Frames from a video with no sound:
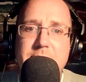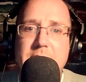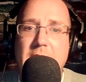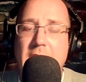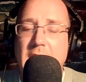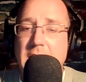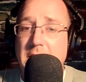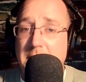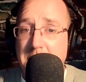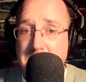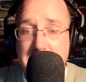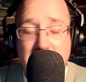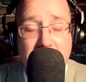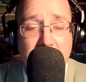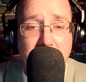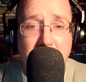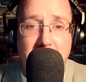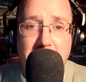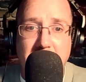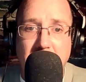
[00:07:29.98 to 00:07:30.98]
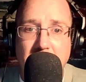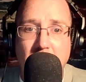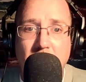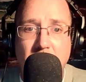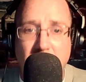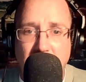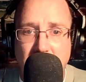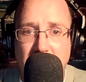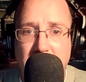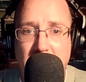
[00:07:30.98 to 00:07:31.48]
at a minimum, the
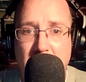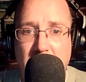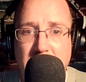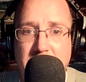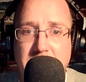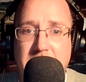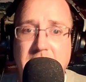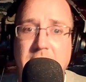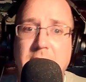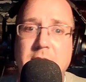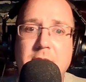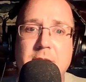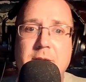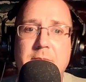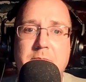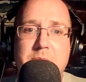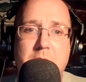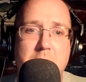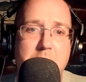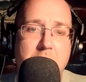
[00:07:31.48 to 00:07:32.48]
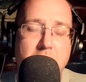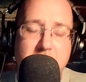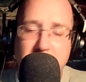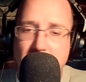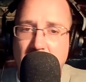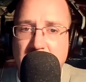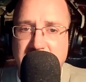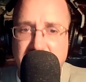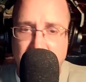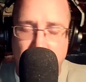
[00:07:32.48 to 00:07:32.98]
local economy, but might
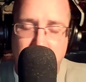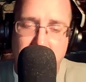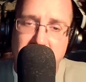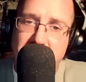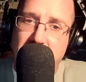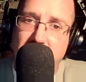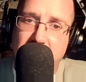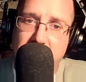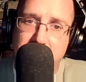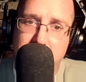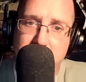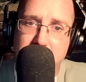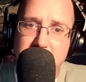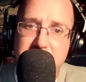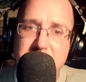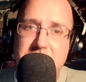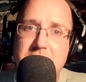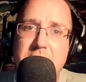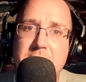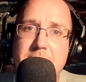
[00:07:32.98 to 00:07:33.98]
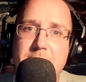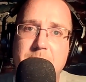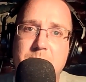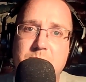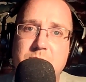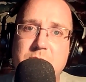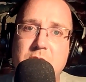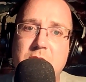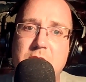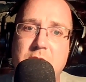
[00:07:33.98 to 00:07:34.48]
also provide a boost
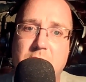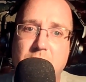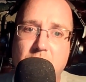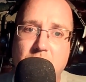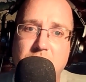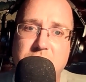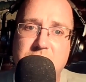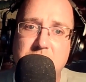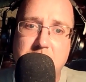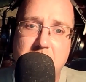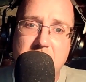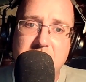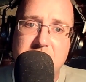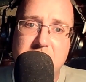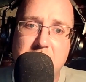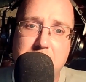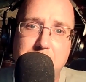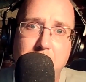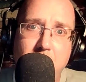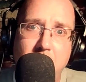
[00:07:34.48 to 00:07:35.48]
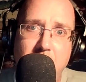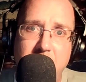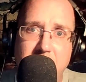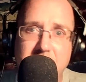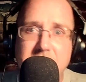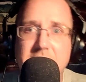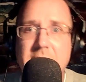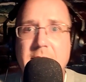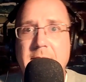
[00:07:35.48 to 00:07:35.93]
to the gross domestic product.